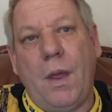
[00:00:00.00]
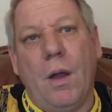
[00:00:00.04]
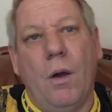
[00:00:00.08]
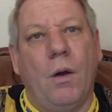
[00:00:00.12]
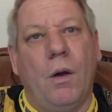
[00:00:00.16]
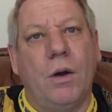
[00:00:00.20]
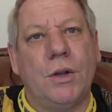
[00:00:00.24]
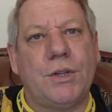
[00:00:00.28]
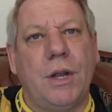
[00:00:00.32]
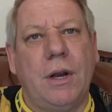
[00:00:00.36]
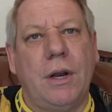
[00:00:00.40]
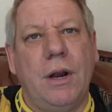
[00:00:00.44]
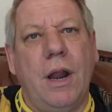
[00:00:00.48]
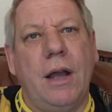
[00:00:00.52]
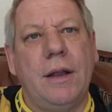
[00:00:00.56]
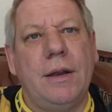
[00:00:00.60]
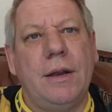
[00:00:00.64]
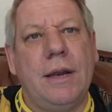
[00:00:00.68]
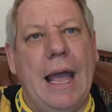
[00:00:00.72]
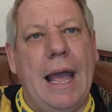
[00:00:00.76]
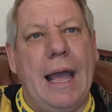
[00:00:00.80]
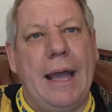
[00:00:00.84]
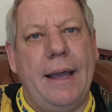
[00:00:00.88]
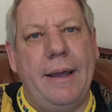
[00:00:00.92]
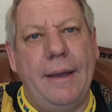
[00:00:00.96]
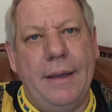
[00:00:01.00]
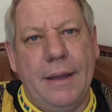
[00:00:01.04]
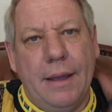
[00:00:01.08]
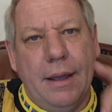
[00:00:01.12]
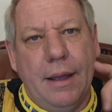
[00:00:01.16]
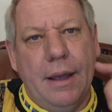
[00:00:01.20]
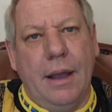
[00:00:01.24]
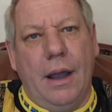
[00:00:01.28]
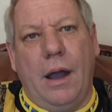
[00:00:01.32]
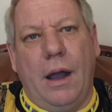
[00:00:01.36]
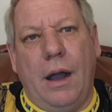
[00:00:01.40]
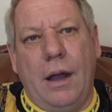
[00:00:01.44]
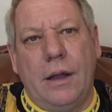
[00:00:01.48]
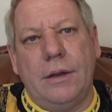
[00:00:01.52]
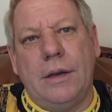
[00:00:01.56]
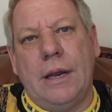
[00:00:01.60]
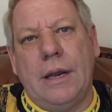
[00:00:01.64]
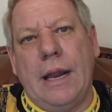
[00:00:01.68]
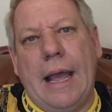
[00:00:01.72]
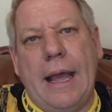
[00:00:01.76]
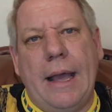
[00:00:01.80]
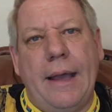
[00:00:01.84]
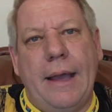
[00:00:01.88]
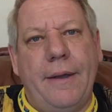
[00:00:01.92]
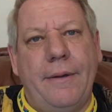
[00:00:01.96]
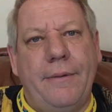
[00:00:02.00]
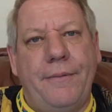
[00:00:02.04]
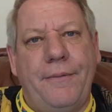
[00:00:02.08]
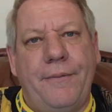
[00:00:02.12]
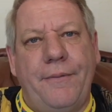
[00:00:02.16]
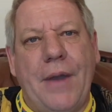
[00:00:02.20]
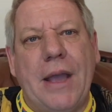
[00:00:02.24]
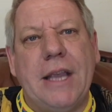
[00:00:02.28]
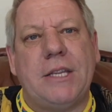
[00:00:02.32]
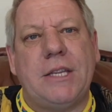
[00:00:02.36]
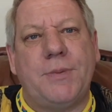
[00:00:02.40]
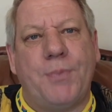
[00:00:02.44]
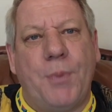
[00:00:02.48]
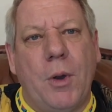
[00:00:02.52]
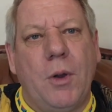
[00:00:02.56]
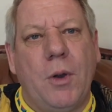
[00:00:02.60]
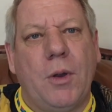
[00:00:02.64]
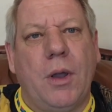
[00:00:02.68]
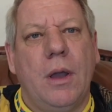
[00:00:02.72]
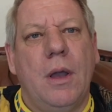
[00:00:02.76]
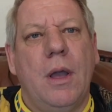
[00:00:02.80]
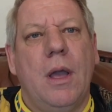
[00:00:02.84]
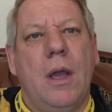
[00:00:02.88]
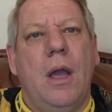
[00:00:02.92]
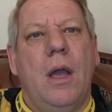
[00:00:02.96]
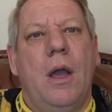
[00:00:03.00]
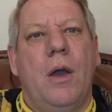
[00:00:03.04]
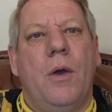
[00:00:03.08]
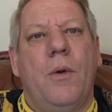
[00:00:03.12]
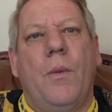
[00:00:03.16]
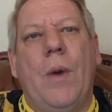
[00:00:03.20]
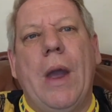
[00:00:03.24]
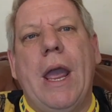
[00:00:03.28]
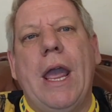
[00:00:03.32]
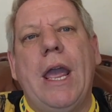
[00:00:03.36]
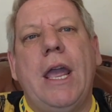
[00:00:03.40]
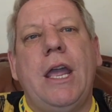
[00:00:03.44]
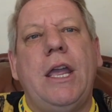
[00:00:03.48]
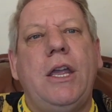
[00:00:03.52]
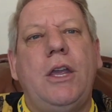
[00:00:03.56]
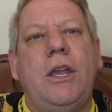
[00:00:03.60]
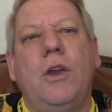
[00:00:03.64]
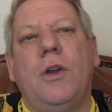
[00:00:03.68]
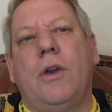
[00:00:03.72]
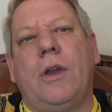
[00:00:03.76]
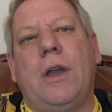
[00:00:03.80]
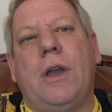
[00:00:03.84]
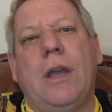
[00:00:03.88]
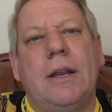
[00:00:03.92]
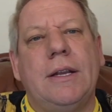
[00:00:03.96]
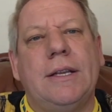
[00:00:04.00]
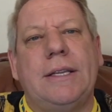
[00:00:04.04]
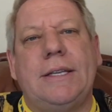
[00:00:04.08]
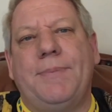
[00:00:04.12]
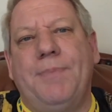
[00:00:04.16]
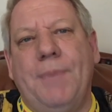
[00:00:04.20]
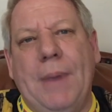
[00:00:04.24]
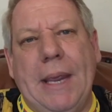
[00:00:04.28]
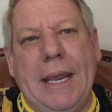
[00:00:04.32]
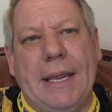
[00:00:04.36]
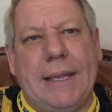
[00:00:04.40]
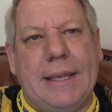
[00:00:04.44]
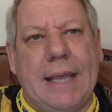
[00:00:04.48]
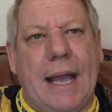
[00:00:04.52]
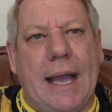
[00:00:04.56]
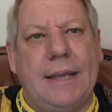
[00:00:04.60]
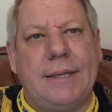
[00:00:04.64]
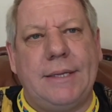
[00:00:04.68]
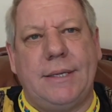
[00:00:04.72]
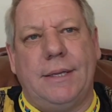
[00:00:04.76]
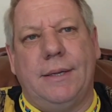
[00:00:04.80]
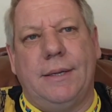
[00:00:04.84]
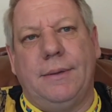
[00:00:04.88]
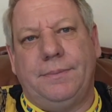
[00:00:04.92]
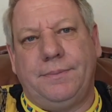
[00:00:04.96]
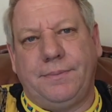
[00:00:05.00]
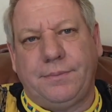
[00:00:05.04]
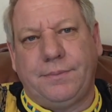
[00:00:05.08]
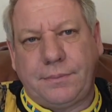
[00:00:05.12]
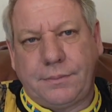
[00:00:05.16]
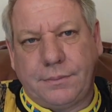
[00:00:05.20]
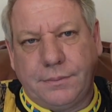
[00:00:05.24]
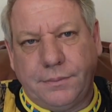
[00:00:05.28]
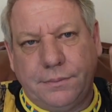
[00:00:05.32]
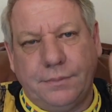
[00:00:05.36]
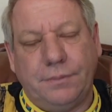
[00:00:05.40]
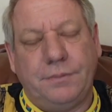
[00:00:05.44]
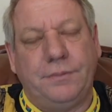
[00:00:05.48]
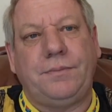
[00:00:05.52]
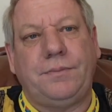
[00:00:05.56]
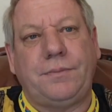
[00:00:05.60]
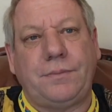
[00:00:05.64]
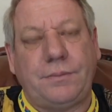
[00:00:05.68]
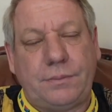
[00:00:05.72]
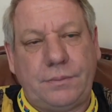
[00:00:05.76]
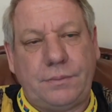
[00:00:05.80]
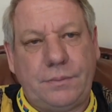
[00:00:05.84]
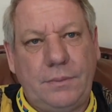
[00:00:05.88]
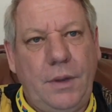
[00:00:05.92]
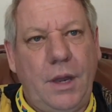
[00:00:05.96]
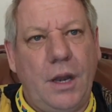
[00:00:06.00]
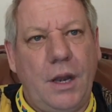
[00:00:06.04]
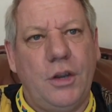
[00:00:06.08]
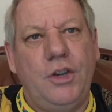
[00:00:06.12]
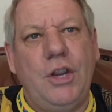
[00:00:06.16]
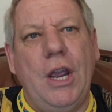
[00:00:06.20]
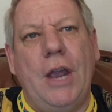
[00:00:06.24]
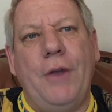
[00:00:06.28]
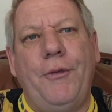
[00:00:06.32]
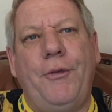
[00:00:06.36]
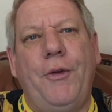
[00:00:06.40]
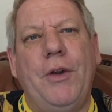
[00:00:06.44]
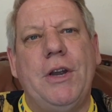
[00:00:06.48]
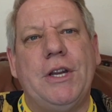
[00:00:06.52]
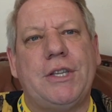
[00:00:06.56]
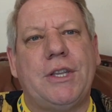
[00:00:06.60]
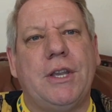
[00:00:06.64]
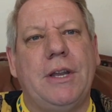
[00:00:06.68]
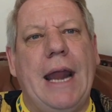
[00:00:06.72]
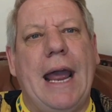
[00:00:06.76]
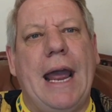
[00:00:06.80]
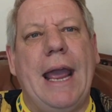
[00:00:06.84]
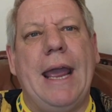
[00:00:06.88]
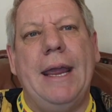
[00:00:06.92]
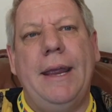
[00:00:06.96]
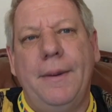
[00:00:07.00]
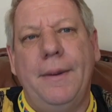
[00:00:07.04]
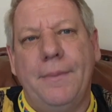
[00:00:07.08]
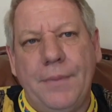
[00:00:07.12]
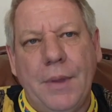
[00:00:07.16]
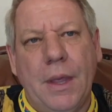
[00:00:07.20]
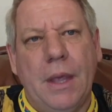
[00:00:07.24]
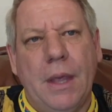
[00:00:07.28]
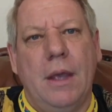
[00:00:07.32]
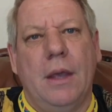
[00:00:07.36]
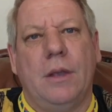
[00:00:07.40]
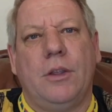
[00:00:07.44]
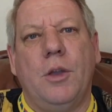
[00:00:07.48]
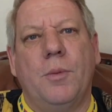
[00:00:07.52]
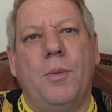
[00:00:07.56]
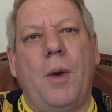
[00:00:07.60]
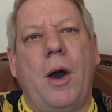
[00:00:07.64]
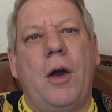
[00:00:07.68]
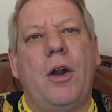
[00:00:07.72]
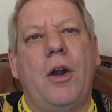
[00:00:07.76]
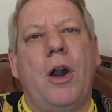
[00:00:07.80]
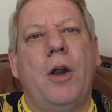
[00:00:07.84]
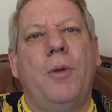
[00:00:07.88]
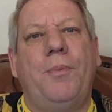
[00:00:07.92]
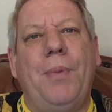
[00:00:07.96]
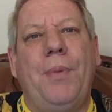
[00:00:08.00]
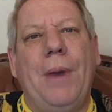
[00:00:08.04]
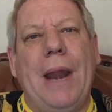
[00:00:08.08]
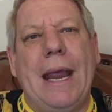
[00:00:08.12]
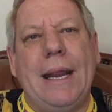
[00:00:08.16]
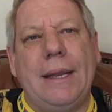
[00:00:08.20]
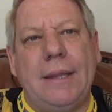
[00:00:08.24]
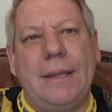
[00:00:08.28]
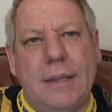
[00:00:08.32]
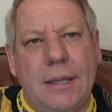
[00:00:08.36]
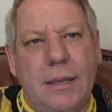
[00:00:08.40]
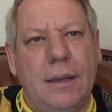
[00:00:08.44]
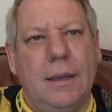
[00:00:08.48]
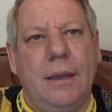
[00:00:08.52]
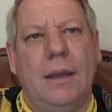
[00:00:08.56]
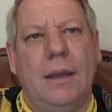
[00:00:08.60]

Also on, uh, on uh, Facebook where you can meet us. Jeffreys today, tomorrow Plett,